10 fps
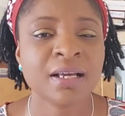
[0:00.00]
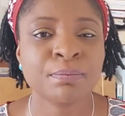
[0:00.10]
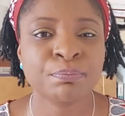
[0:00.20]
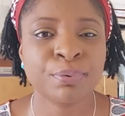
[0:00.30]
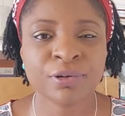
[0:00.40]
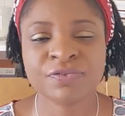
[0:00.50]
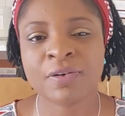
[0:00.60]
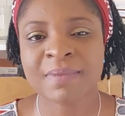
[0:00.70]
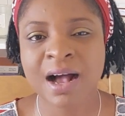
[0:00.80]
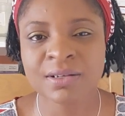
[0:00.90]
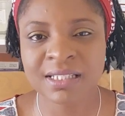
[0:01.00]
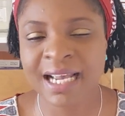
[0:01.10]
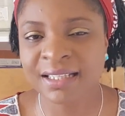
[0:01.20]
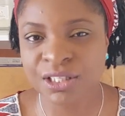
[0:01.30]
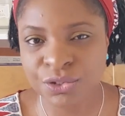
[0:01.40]
But from
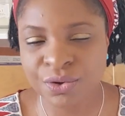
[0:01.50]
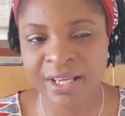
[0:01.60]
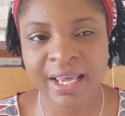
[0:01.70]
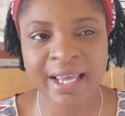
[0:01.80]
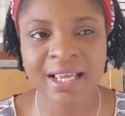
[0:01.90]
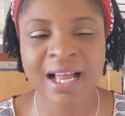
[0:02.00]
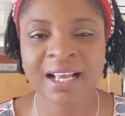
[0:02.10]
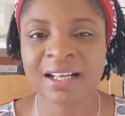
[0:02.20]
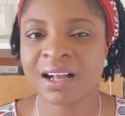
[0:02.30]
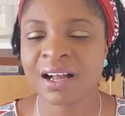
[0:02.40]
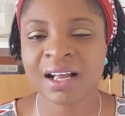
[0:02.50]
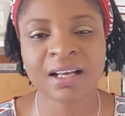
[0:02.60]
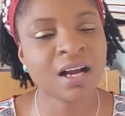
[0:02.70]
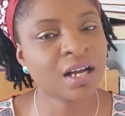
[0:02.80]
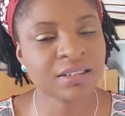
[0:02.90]
outside the UK, I
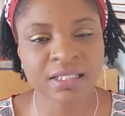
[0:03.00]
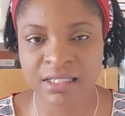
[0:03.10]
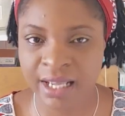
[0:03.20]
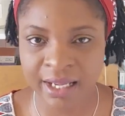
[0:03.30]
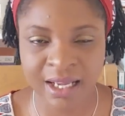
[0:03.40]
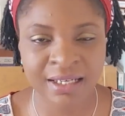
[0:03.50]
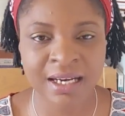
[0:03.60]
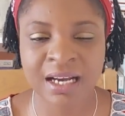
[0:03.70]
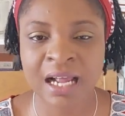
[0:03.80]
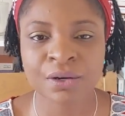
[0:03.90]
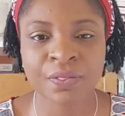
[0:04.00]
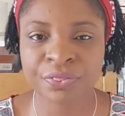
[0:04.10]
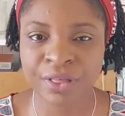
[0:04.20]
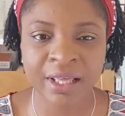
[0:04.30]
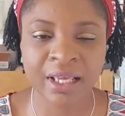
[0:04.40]
can't say, and I don't
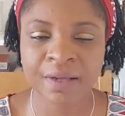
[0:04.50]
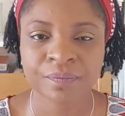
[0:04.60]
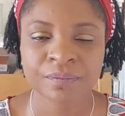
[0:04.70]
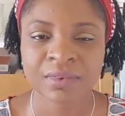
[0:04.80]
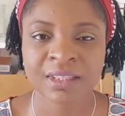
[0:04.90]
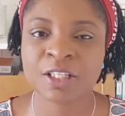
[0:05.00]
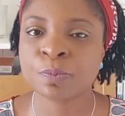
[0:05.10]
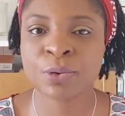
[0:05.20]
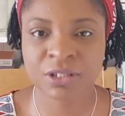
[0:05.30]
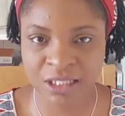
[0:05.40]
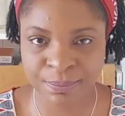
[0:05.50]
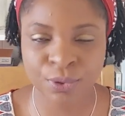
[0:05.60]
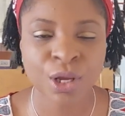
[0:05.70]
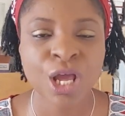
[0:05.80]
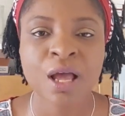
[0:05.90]
think it's
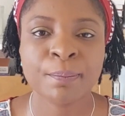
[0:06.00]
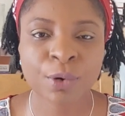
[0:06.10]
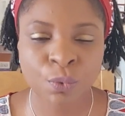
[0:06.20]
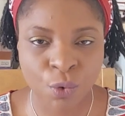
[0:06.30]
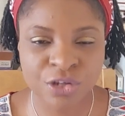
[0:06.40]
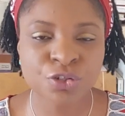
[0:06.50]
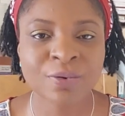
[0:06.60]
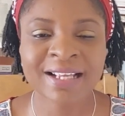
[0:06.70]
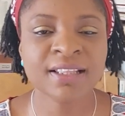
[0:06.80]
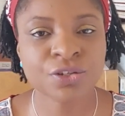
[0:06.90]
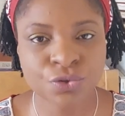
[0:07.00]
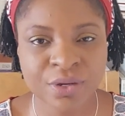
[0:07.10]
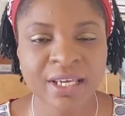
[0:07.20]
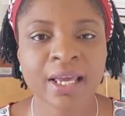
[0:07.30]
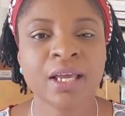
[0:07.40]
possible. But once you are in the
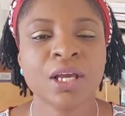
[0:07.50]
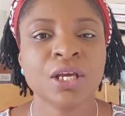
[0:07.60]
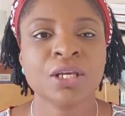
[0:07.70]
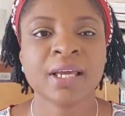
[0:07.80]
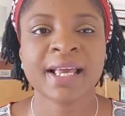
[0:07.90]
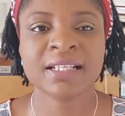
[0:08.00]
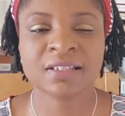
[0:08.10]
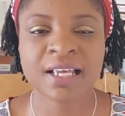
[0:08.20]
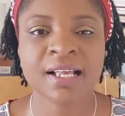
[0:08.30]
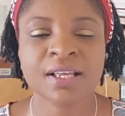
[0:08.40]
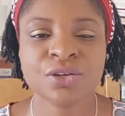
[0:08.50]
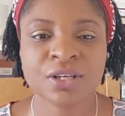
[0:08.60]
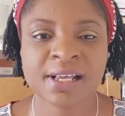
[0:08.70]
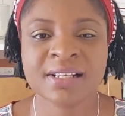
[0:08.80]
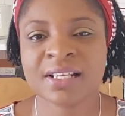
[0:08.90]
UK,
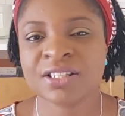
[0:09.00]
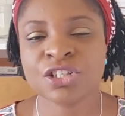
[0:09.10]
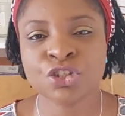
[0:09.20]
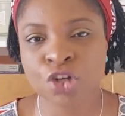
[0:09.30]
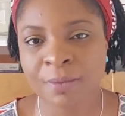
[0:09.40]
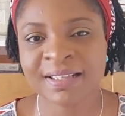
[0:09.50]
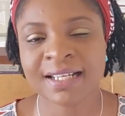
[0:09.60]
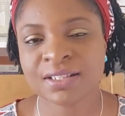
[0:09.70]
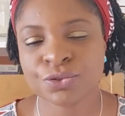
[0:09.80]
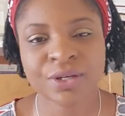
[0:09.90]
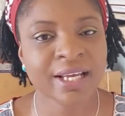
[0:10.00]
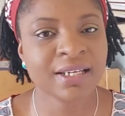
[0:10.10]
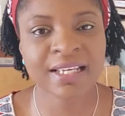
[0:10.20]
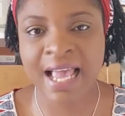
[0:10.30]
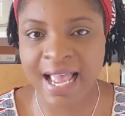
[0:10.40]
it's a job that you
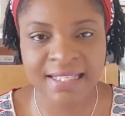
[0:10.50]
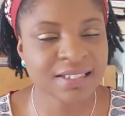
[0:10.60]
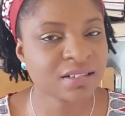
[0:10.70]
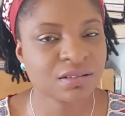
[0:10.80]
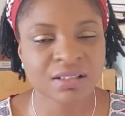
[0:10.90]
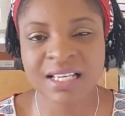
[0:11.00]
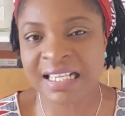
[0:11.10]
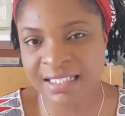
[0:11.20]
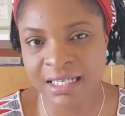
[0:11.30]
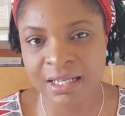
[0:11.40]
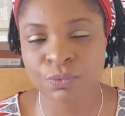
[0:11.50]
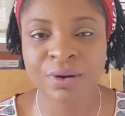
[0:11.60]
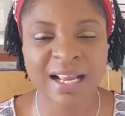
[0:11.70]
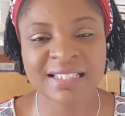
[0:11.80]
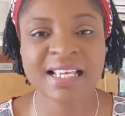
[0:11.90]
can get easily.
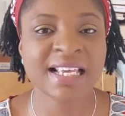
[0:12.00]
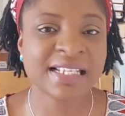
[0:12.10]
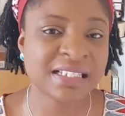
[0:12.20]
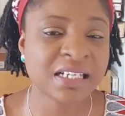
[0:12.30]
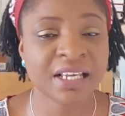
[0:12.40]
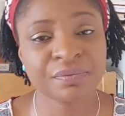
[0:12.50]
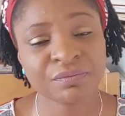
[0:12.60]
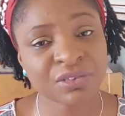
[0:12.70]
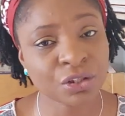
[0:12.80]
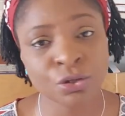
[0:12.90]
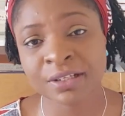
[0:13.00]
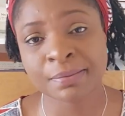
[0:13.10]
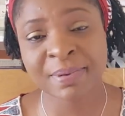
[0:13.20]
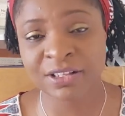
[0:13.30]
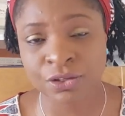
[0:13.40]
When I say easily, yours
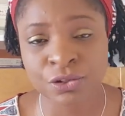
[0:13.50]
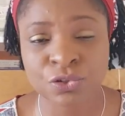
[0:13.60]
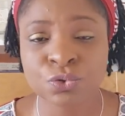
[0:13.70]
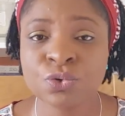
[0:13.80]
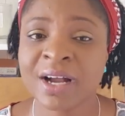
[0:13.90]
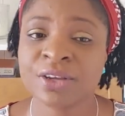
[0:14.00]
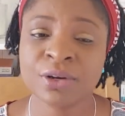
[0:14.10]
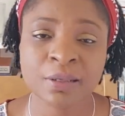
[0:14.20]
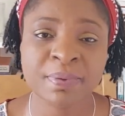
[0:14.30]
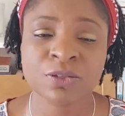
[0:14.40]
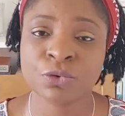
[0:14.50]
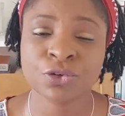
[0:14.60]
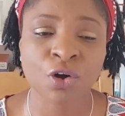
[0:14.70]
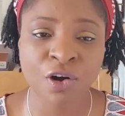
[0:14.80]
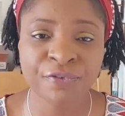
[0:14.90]
depends on the school, and yours depends what
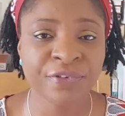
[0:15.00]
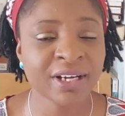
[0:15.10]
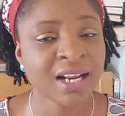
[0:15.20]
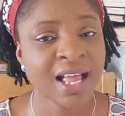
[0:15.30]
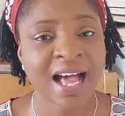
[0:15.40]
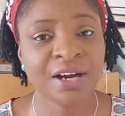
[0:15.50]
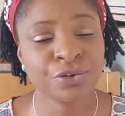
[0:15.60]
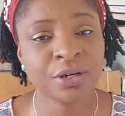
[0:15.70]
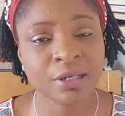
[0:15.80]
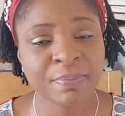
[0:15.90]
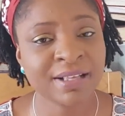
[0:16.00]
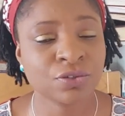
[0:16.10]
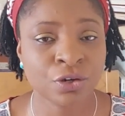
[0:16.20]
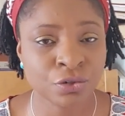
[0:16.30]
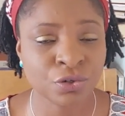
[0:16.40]
you're offering, and yours
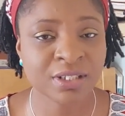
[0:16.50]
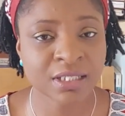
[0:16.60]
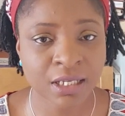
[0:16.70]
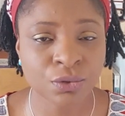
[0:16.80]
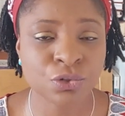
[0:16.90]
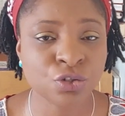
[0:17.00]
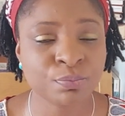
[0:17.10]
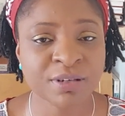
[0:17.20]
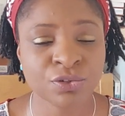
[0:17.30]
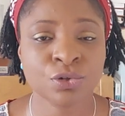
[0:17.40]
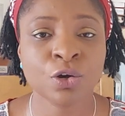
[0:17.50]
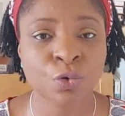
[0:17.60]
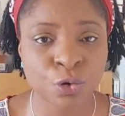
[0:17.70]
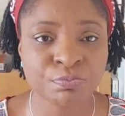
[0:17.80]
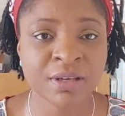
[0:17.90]
depends on your skills. So please do not
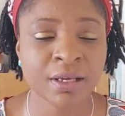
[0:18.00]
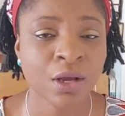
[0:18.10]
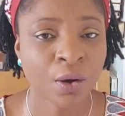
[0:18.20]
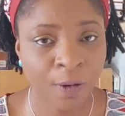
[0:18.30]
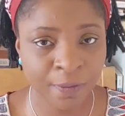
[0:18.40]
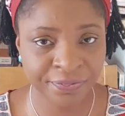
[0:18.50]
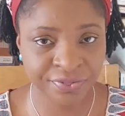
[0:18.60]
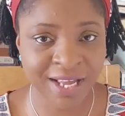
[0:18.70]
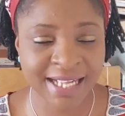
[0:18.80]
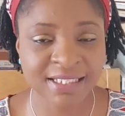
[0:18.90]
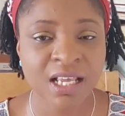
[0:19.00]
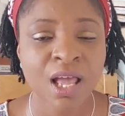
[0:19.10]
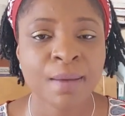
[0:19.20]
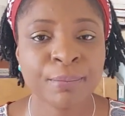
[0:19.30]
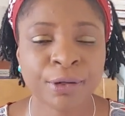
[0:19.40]
quote me on that.
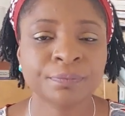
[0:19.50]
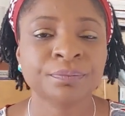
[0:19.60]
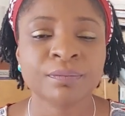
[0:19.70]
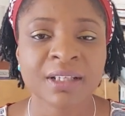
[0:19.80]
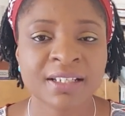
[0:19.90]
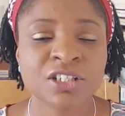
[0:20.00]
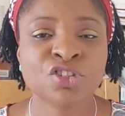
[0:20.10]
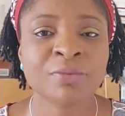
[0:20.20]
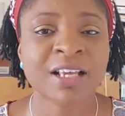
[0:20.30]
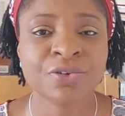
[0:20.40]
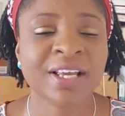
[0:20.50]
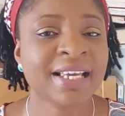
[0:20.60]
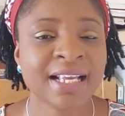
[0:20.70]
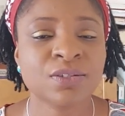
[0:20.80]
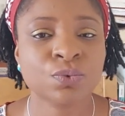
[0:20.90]
But it's a job that you can
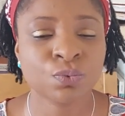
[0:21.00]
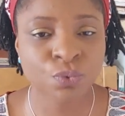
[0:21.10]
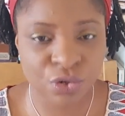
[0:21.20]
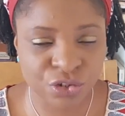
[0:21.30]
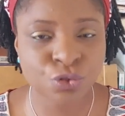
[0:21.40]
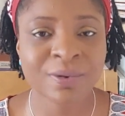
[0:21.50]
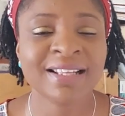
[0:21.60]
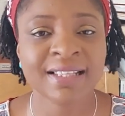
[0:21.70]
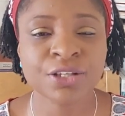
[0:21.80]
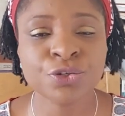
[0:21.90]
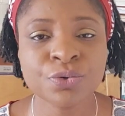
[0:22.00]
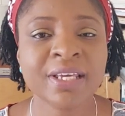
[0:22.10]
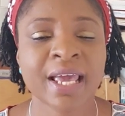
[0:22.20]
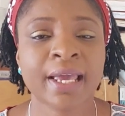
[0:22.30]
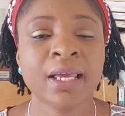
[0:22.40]
get once you are in the
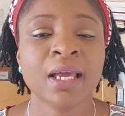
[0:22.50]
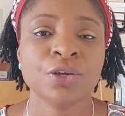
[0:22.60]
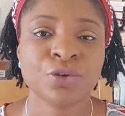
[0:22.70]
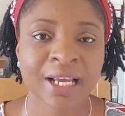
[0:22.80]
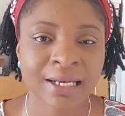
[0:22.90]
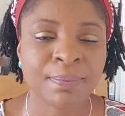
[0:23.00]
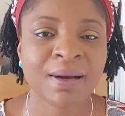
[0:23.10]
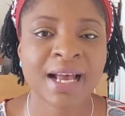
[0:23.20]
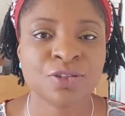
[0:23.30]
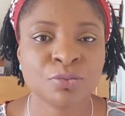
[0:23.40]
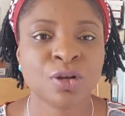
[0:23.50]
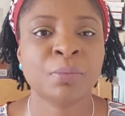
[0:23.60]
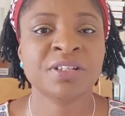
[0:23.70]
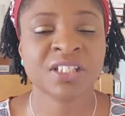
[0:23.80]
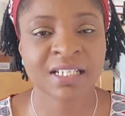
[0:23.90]
UK. You can apply to
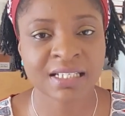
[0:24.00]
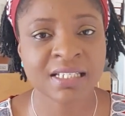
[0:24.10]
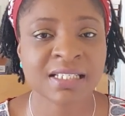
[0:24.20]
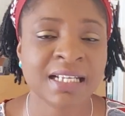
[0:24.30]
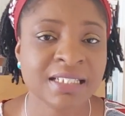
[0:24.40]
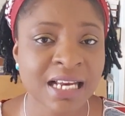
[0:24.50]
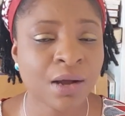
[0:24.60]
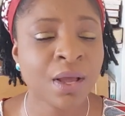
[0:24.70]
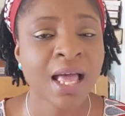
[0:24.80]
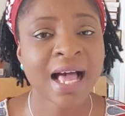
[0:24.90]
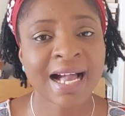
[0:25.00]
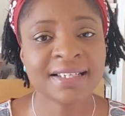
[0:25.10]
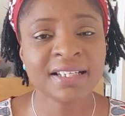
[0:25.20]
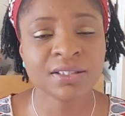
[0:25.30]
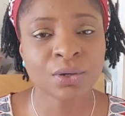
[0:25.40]
become a teaching assistant. Now, I
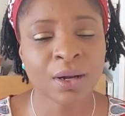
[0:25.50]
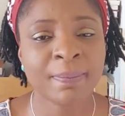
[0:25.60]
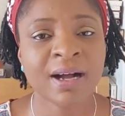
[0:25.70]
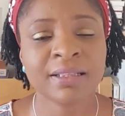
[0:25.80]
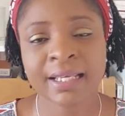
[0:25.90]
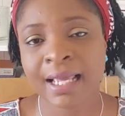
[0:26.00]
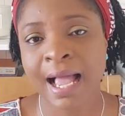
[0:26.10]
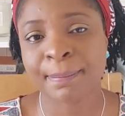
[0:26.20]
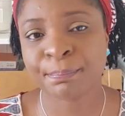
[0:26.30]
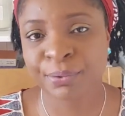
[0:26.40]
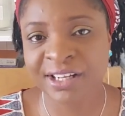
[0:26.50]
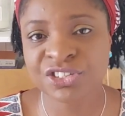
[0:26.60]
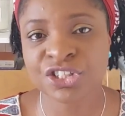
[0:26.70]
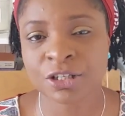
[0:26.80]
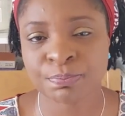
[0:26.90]
did talk about the
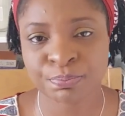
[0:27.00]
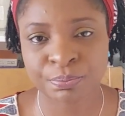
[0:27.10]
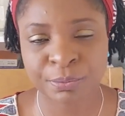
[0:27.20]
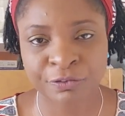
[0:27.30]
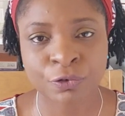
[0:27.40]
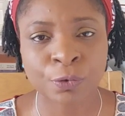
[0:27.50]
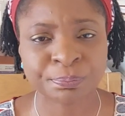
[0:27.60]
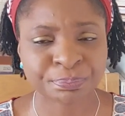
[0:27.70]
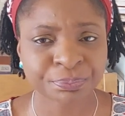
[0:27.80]
apprenticeship before.